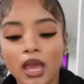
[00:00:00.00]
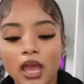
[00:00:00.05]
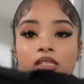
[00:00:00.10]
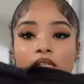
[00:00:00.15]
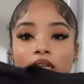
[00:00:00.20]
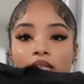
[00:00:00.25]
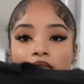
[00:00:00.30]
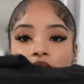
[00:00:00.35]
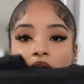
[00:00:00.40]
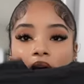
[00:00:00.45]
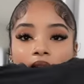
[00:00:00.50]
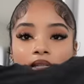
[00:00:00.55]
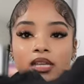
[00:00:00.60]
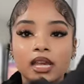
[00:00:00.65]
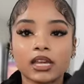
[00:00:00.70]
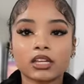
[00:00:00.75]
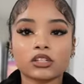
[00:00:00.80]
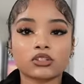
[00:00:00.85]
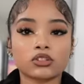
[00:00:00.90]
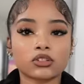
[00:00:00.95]
This is a size
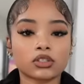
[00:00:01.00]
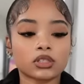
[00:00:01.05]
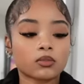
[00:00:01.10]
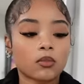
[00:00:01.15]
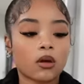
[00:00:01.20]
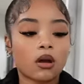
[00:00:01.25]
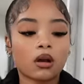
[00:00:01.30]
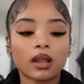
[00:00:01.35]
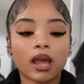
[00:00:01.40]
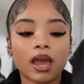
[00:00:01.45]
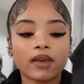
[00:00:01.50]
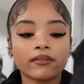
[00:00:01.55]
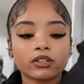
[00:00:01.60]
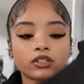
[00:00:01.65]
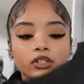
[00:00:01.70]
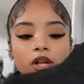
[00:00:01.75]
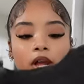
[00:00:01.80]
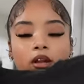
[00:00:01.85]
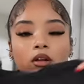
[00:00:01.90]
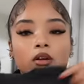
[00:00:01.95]
extra small. I haven't
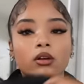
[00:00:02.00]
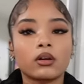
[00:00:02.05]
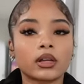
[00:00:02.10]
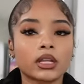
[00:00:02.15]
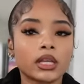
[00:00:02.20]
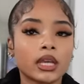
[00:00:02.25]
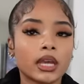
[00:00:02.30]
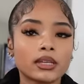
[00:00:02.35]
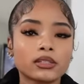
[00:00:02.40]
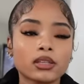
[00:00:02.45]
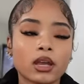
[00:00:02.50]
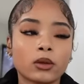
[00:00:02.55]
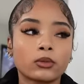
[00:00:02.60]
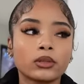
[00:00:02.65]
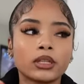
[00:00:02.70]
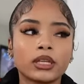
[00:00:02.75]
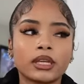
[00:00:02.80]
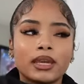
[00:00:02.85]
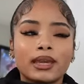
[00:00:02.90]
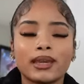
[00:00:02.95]
tried it on yet, so I
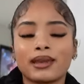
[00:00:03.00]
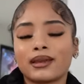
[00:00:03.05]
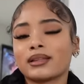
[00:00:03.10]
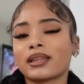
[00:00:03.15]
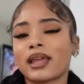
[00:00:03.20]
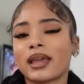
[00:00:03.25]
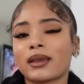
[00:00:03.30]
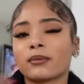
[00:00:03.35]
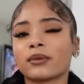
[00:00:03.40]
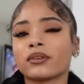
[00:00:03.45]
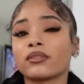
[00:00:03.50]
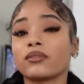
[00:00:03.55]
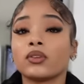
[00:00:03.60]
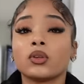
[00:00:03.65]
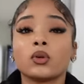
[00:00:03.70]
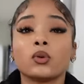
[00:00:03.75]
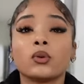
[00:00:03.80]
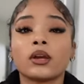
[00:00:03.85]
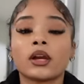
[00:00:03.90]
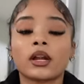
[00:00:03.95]
really can't like
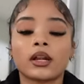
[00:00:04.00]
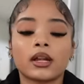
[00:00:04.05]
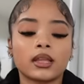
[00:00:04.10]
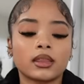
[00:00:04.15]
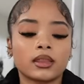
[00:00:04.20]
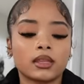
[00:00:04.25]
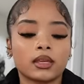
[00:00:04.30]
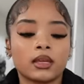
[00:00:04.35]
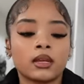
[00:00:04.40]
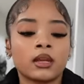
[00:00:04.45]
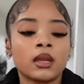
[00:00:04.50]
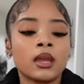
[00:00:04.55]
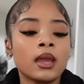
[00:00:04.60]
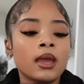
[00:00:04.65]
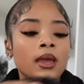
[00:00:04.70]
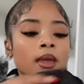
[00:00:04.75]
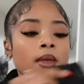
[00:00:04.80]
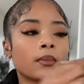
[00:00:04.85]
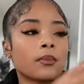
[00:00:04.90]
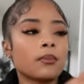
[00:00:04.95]
review it or nothing
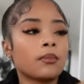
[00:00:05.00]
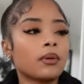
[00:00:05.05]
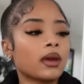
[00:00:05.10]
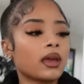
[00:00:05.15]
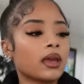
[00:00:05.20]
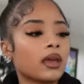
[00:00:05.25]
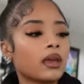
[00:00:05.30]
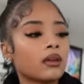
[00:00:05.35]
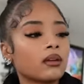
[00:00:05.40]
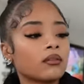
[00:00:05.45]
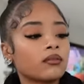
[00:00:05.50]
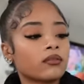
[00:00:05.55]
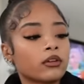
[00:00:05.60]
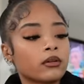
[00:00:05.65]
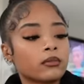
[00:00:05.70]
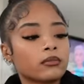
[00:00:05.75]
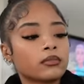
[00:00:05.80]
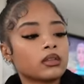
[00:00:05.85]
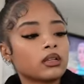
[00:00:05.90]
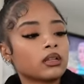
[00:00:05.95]
but
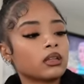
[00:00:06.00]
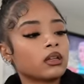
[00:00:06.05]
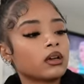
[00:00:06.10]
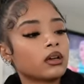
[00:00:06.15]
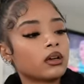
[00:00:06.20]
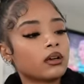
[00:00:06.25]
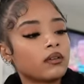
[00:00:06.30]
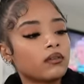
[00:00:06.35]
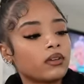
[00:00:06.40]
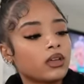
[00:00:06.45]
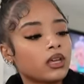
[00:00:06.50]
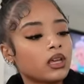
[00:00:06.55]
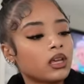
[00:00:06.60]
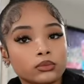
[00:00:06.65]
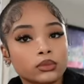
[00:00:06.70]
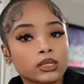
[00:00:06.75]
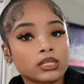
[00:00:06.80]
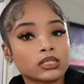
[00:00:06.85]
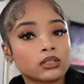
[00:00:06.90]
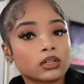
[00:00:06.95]
from the look of it
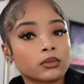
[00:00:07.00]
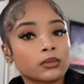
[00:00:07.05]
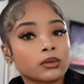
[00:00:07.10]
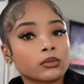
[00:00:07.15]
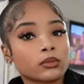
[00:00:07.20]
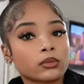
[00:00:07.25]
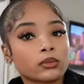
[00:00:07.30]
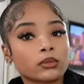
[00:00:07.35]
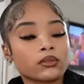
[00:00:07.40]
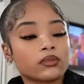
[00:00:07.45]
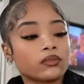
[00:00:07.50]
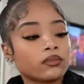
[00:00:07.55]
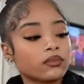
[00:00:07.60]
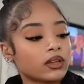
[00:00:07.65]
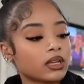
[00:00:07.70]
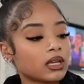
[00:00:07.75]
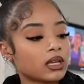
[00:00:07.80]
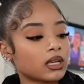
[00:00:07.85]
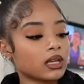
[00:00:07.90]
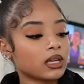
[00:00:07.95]
it's gonna be real
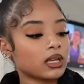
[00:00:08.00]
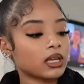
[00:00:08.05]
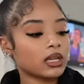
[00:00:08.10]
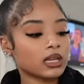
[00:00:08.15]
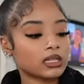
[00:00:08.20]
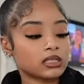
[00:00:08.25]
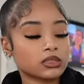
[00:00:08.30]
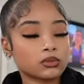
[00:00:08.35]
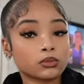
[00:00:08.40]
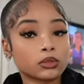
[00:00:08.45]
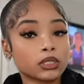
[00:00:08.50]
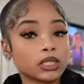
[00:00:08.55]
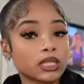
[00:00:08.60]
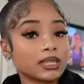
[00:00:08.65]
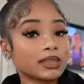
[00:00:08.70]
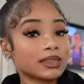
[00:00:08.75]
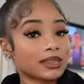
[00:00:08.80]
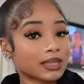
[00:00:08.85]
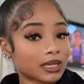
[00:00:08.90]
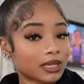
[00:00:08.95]
fitted it's
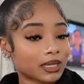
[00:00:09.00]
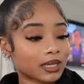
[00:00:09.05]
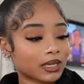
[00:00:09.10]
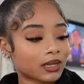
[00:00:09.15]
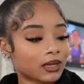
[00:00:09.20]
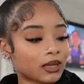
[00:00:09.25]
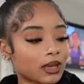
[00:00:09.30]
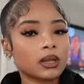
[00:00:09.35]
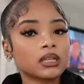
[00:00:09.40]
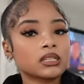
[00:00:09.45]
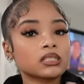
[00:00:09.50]
really thin but